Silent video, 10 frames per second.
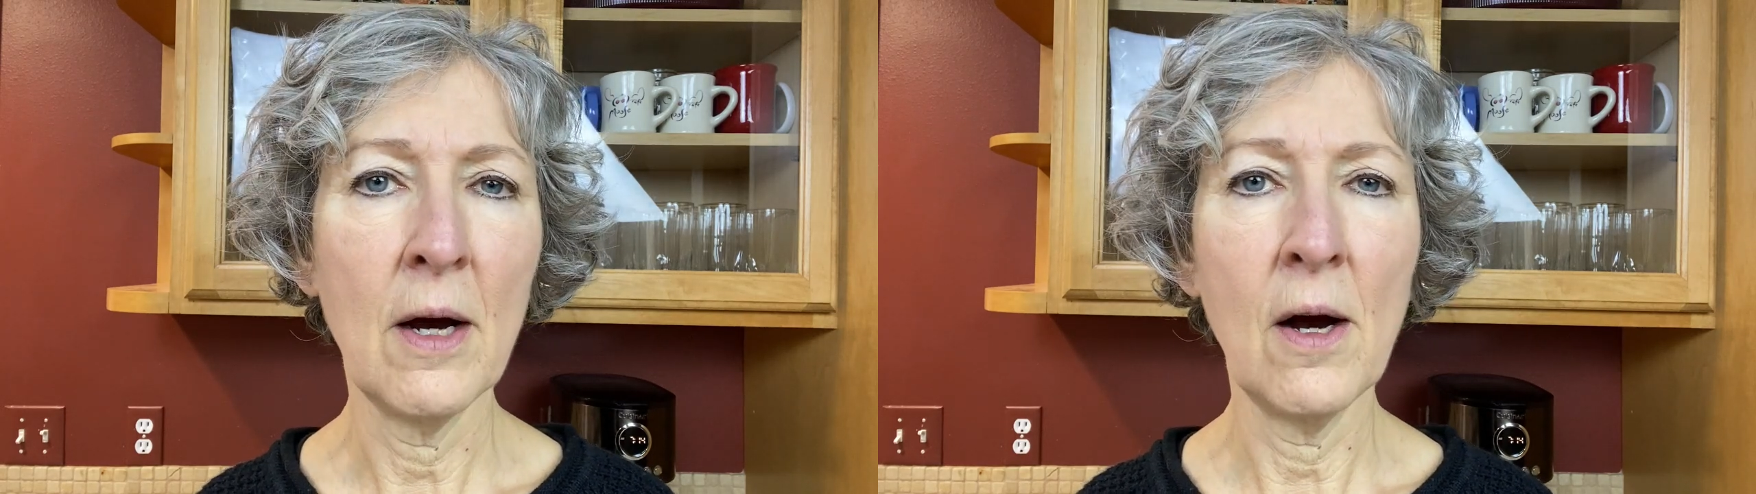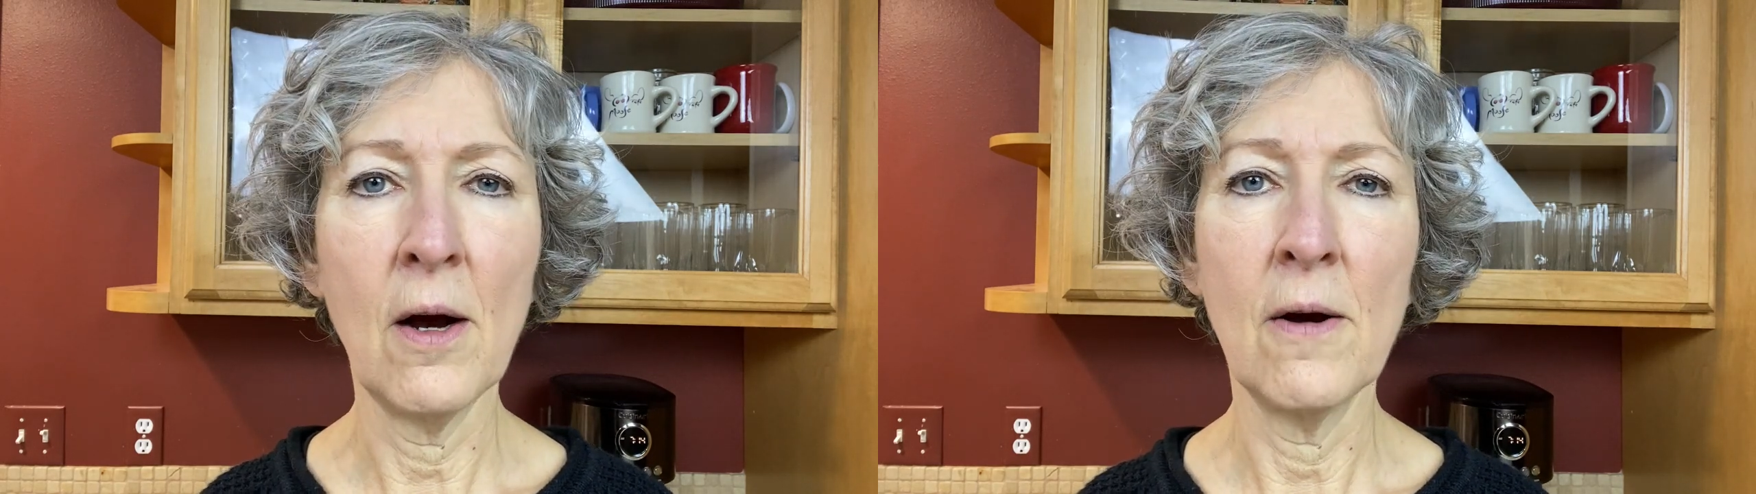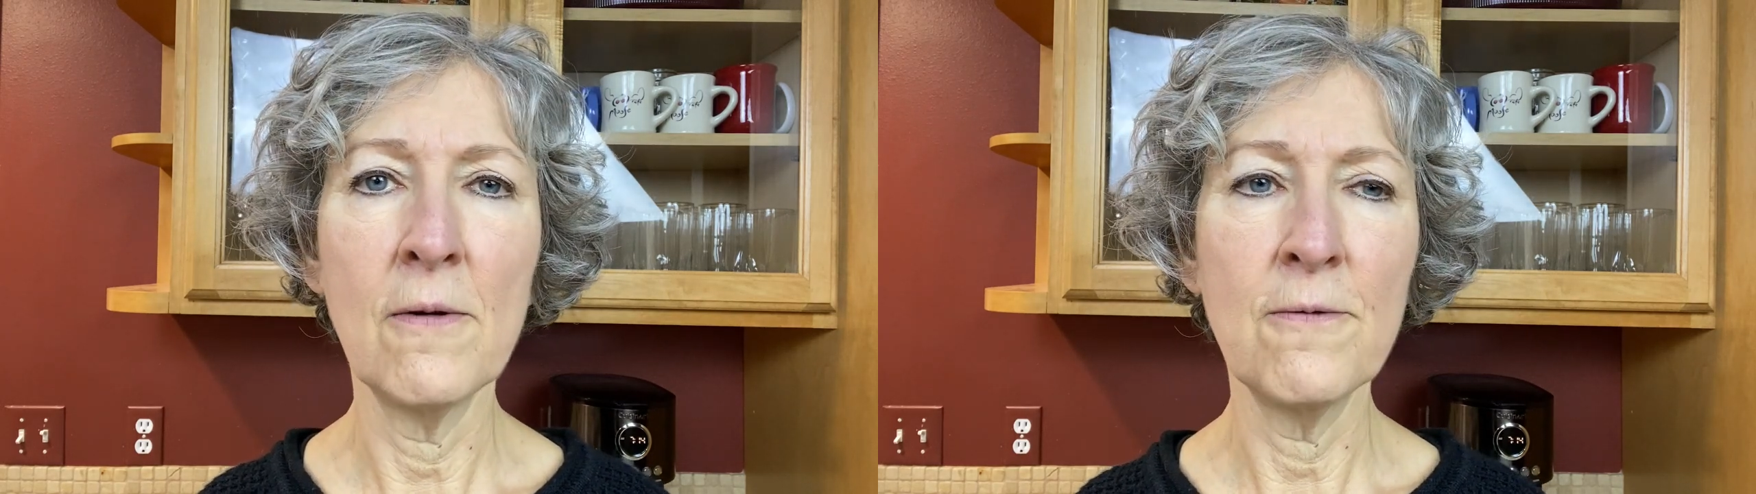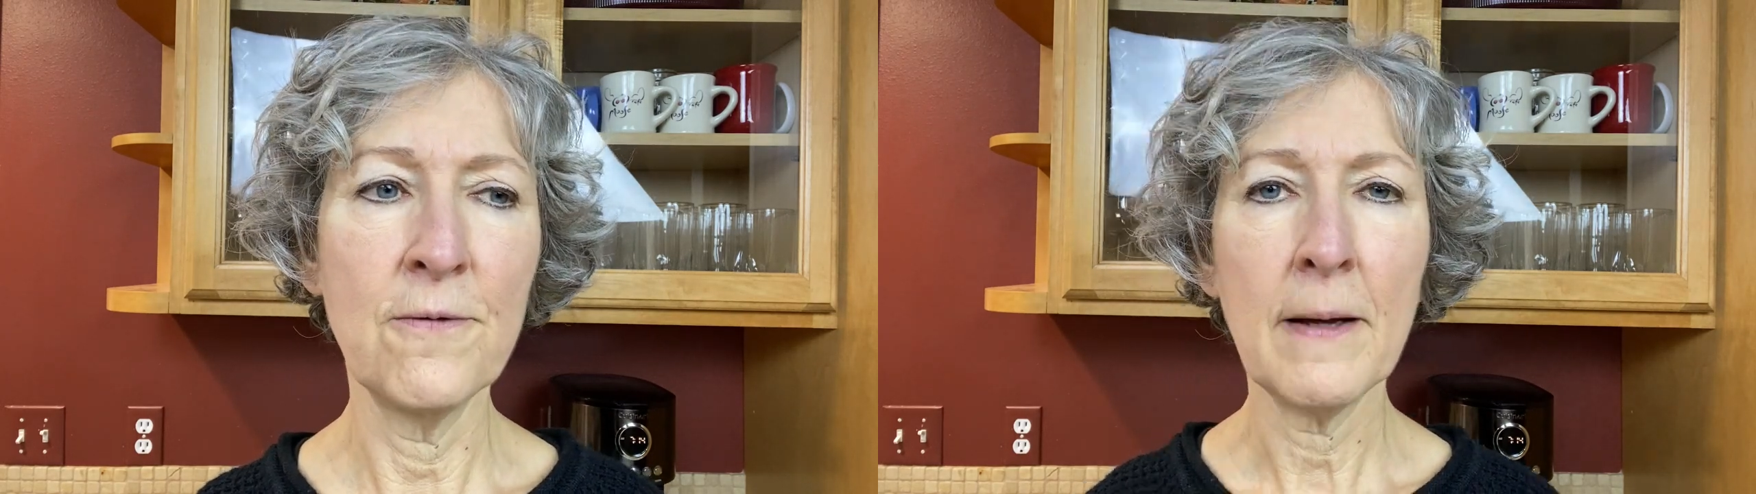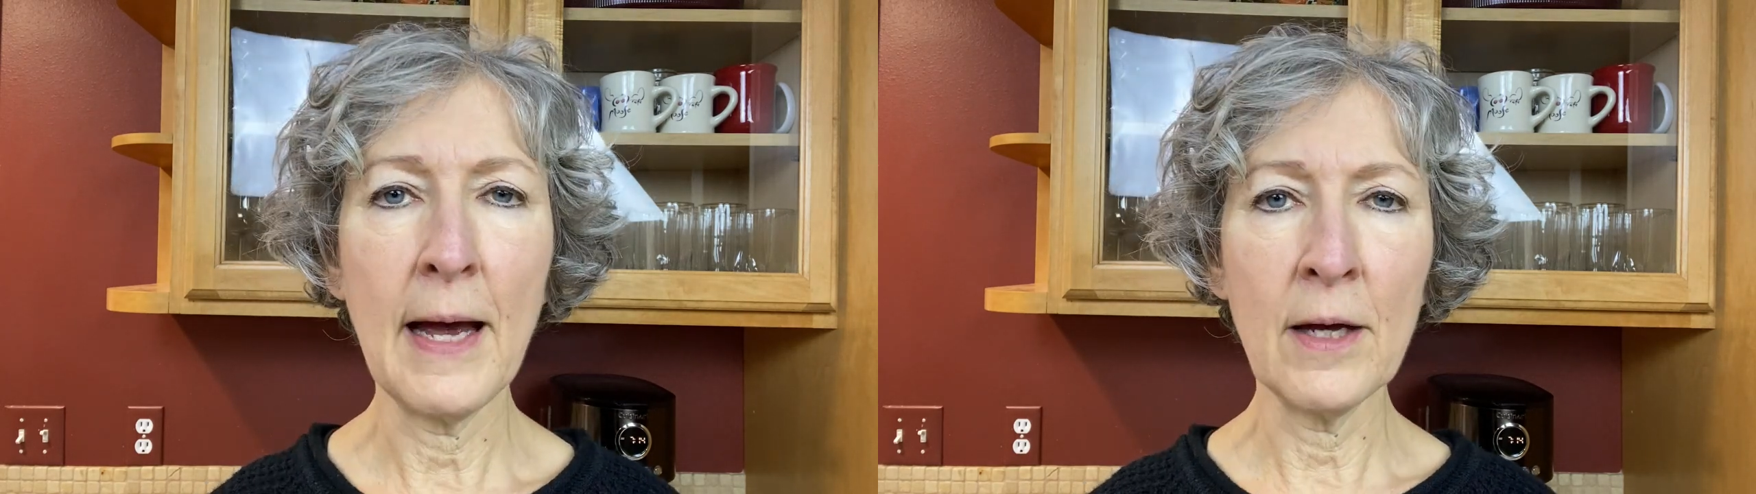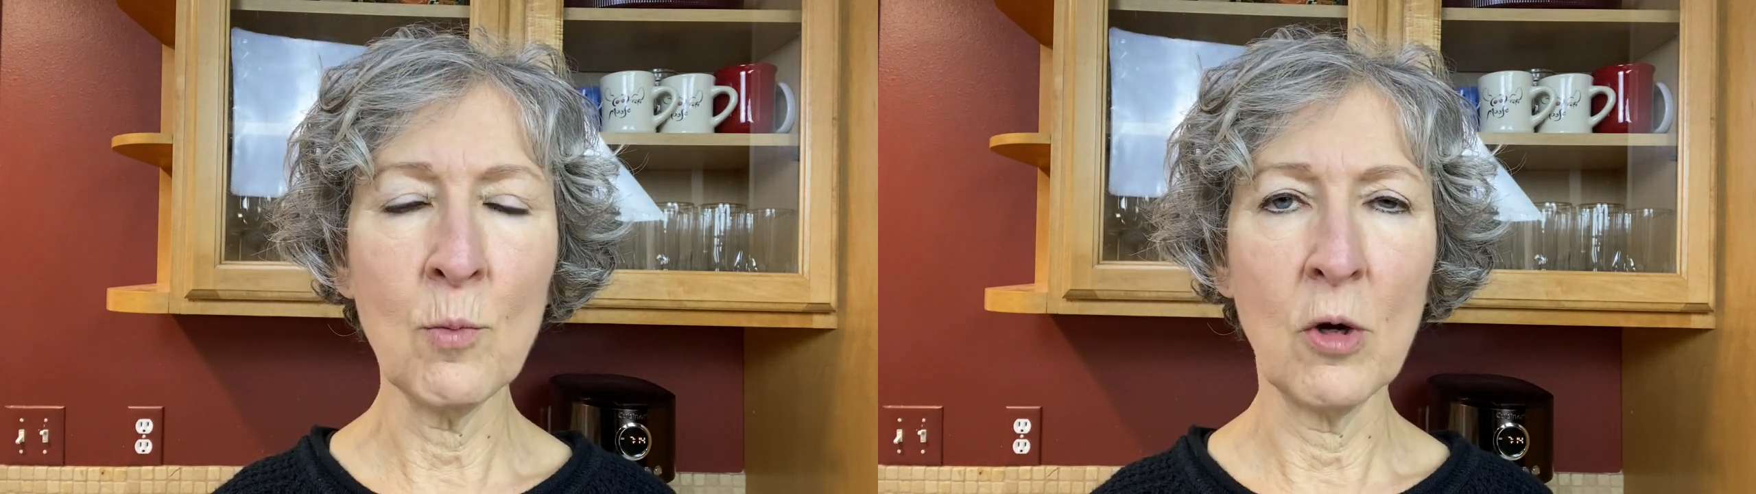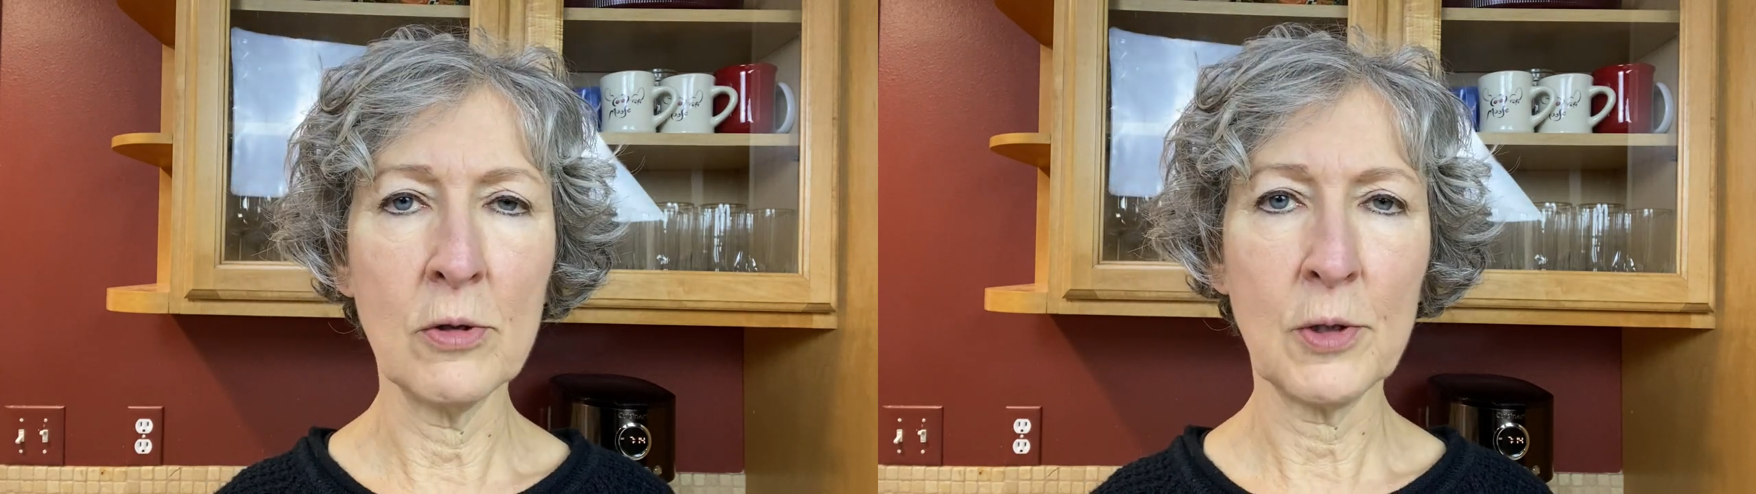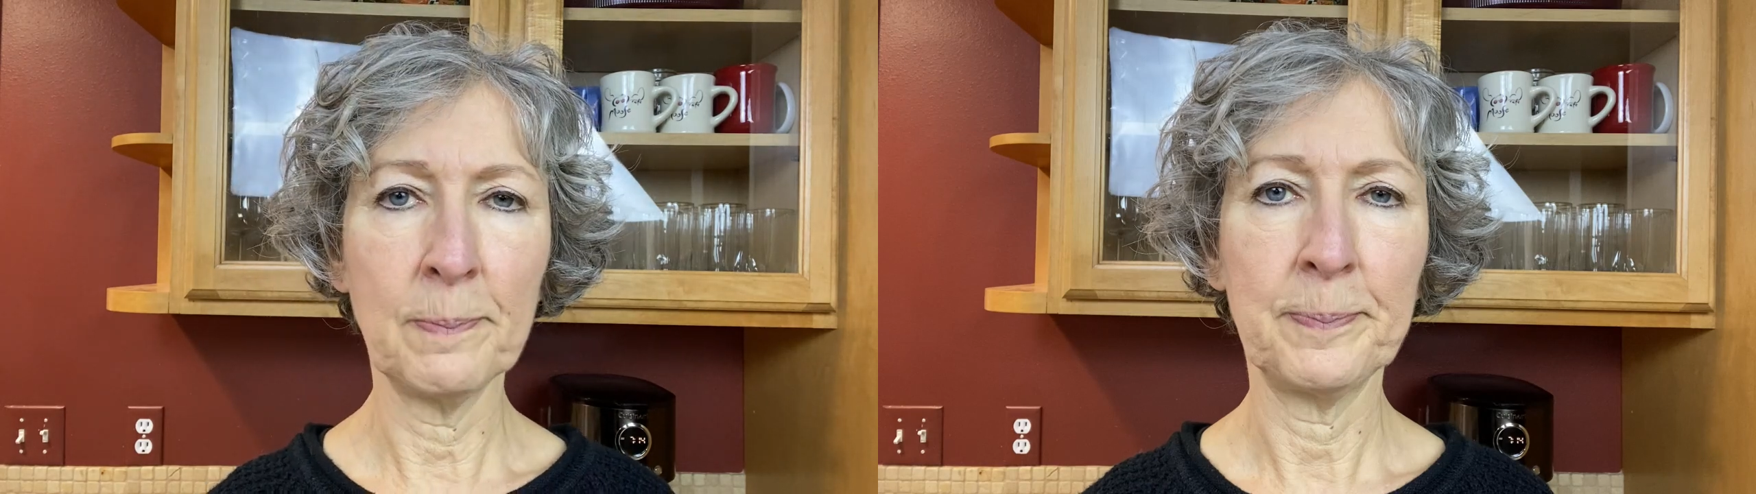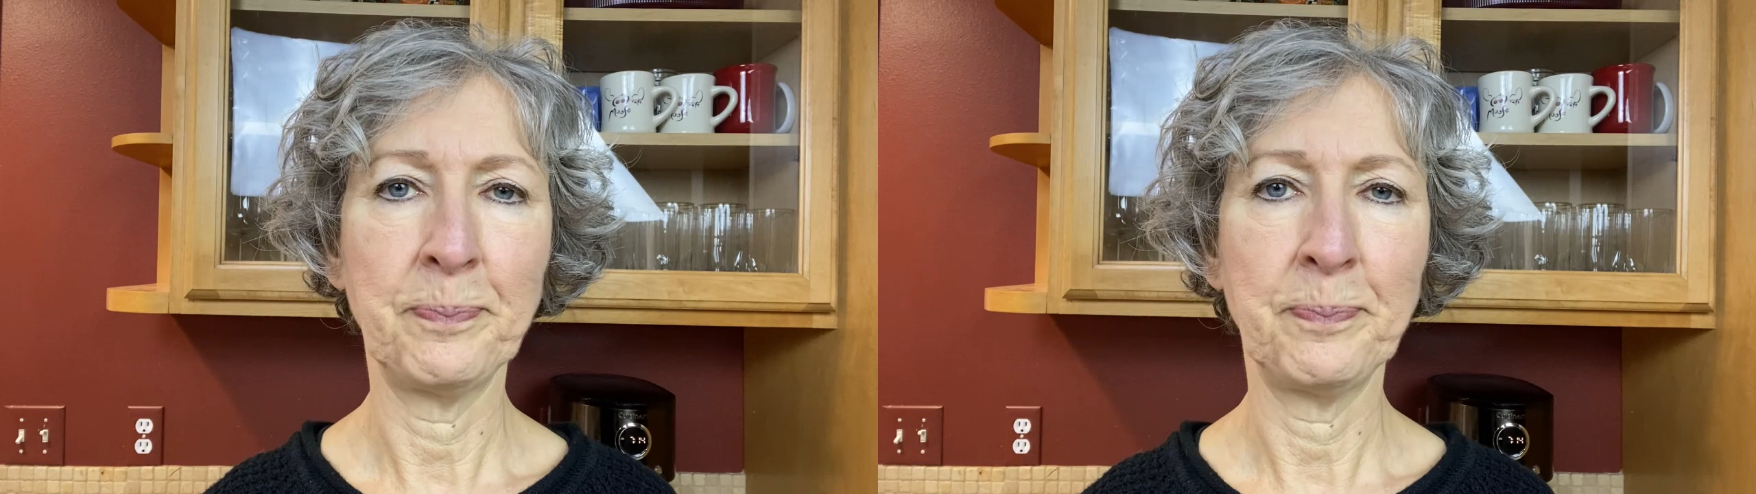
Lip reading: of animals.